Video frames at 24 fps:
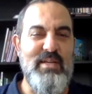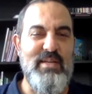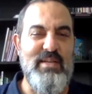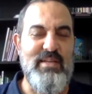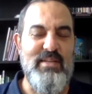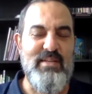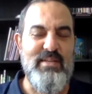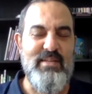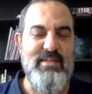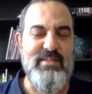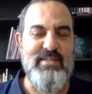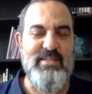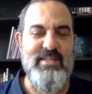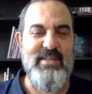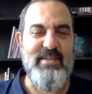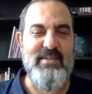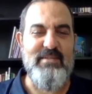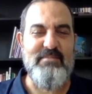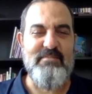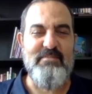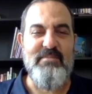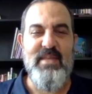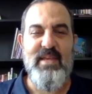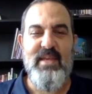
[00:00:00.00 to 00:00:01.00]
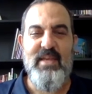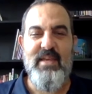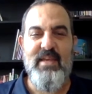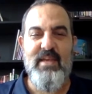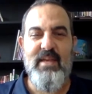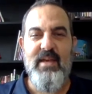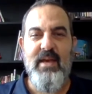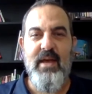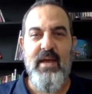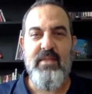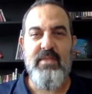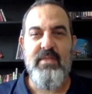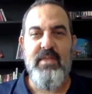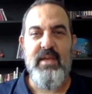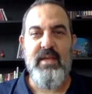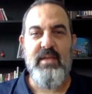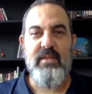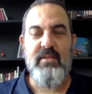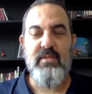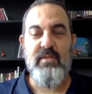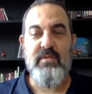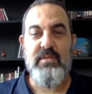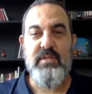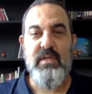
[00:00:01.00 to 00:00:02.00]
and I
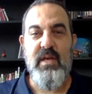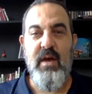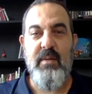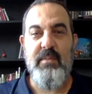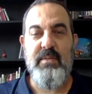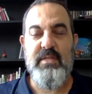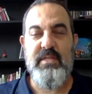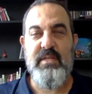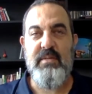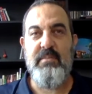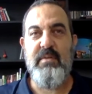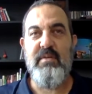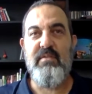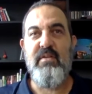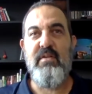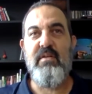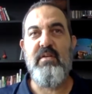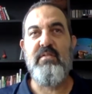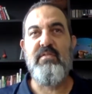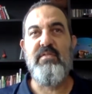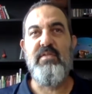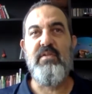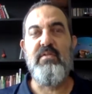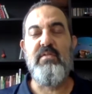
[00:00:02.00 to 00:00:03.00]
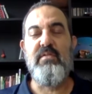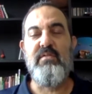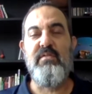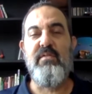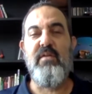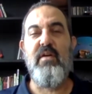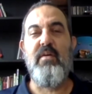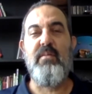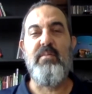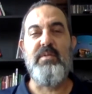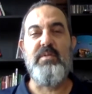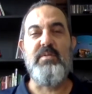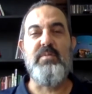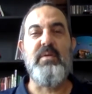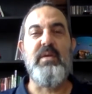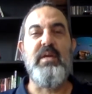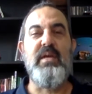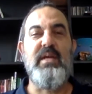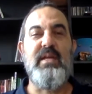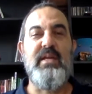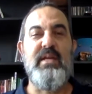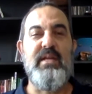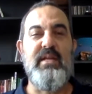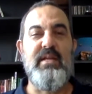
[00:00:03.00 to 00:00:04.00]
think those comments can be very few and far
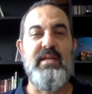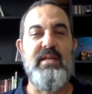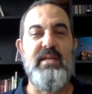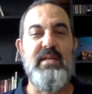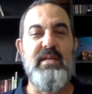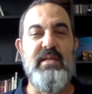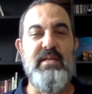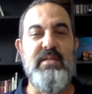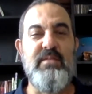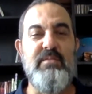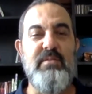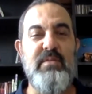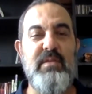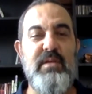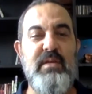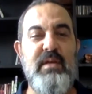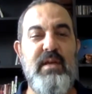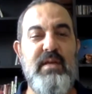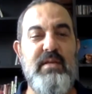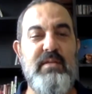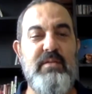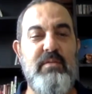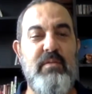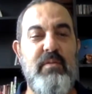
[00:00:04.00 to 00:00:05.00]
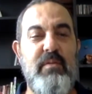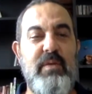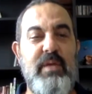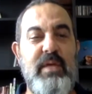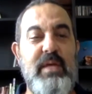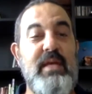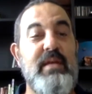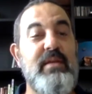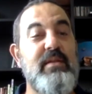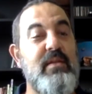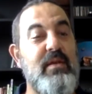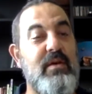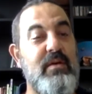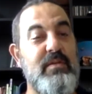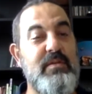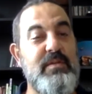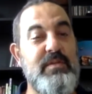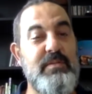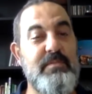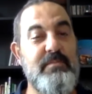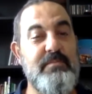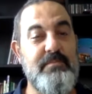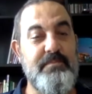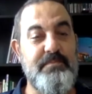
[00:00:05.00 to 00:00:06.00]
between, and it's really nice when we get
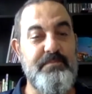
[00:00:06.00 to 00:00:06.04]
those.